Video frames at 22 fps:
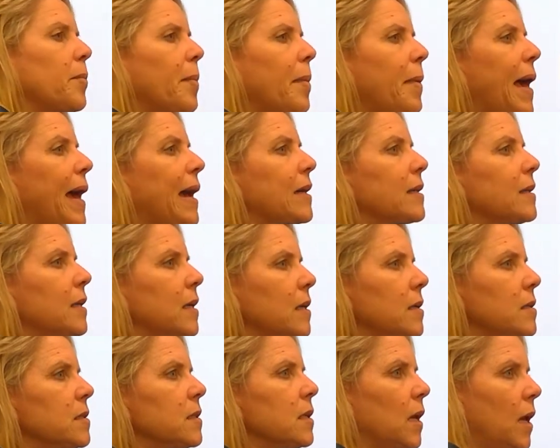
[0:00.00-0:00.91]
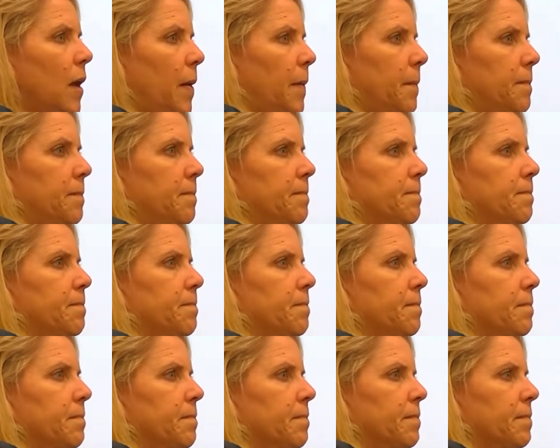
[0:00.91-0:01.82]
Magnesium.
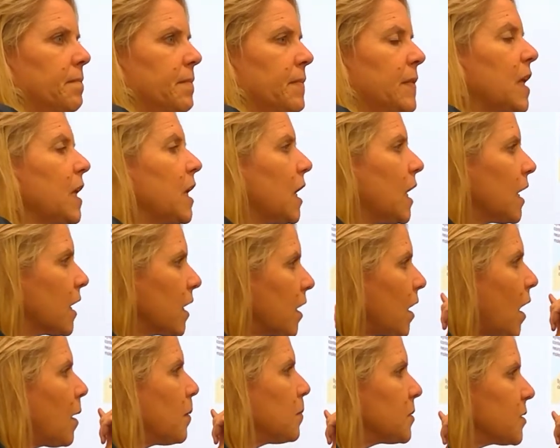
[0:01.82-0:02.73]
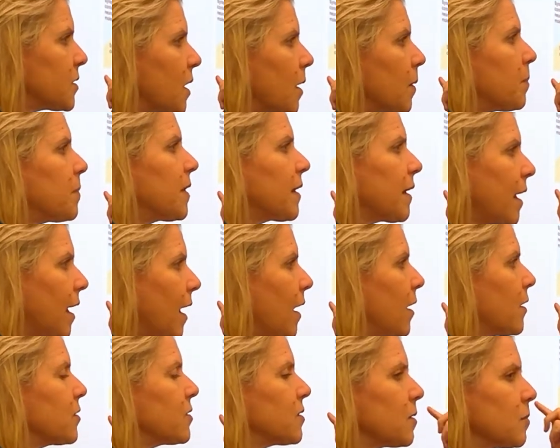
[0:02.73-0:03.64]
It gums up the
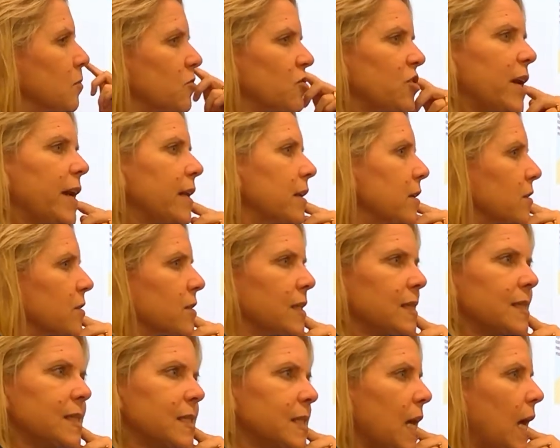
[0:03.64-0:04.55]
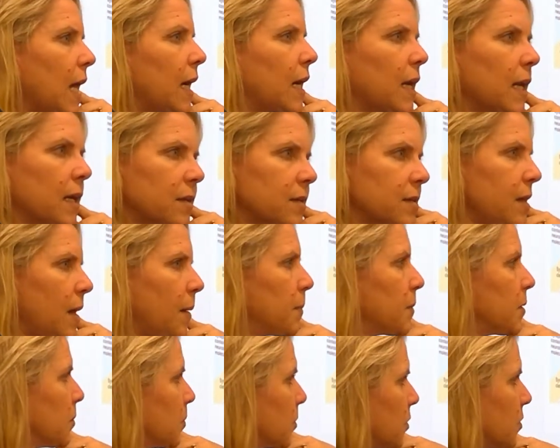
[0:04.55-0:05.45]
calcium channels. It's not an
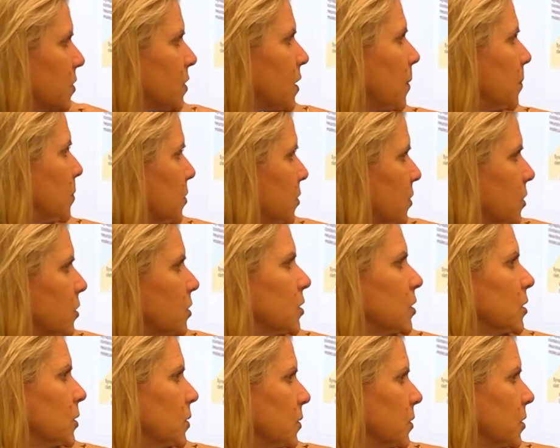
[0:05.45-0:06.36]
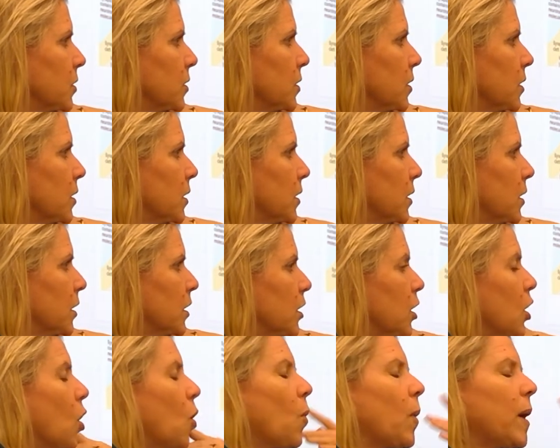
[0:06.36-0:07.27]
acceptable substitute.
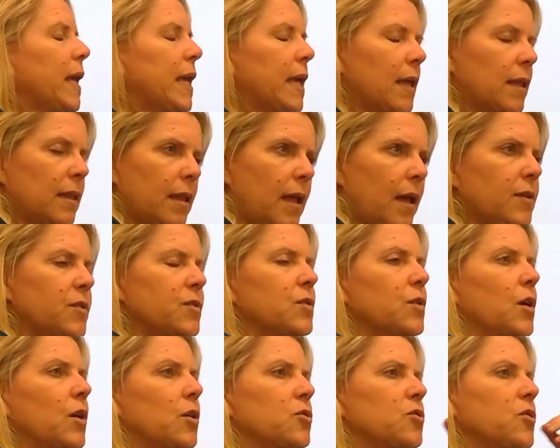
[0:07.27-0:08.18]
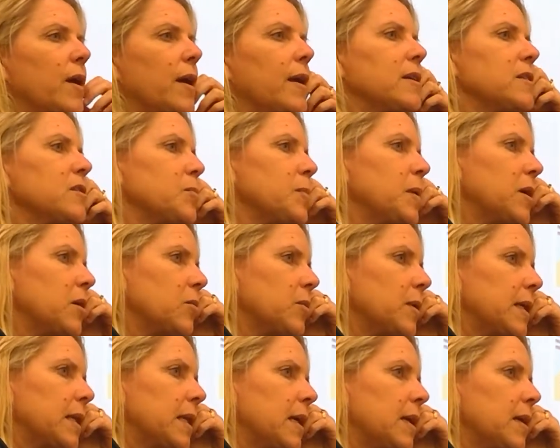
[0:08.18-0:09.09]
We get less neurotransmitter
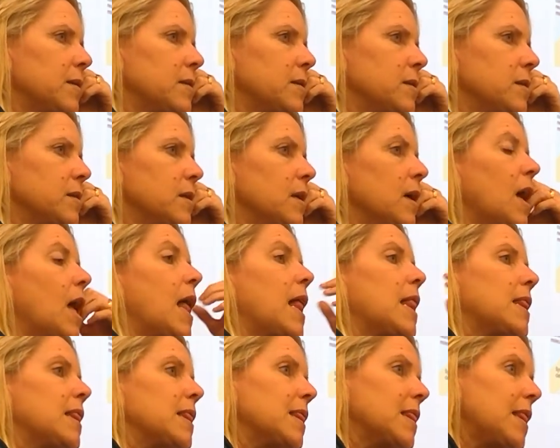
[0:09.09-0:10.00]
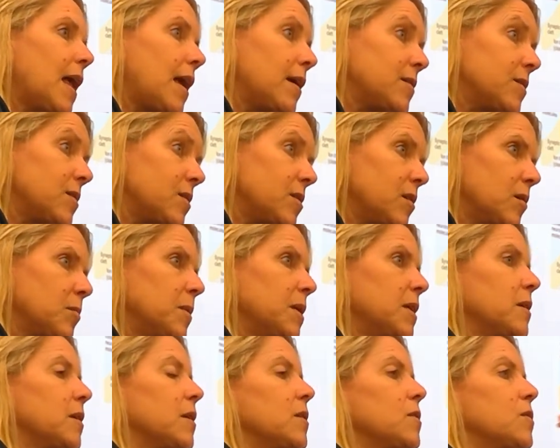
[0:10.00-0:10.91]
release, less
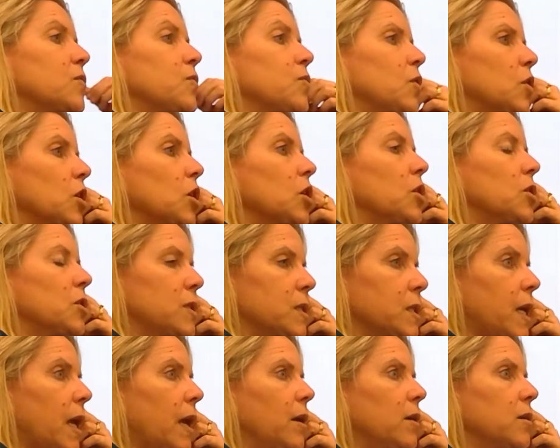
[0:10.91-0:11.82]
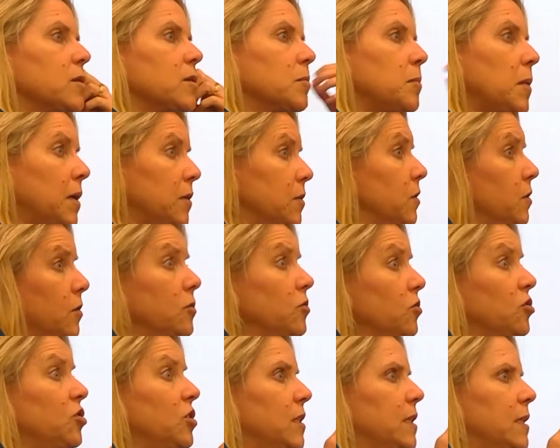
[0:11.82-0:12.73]
stimulus for her skeletal muscle.
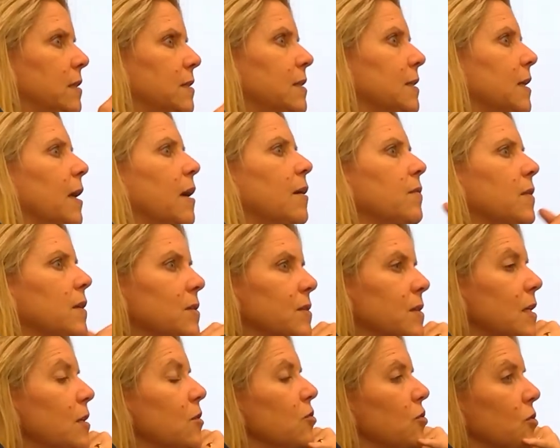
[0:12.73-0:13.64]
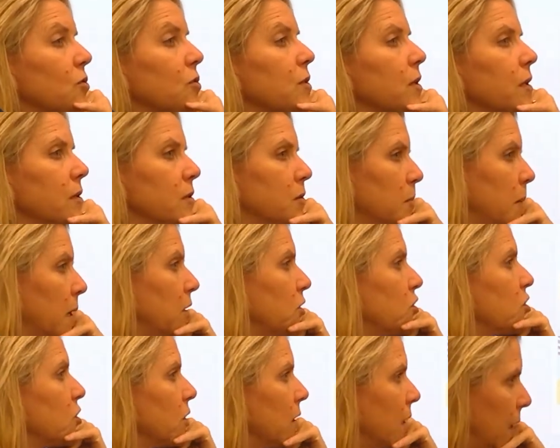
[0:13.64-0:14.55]
She doesn't have the seizures as
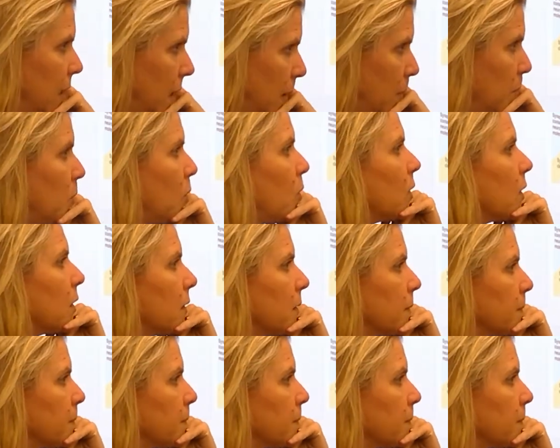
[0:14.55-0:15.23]
much anymore.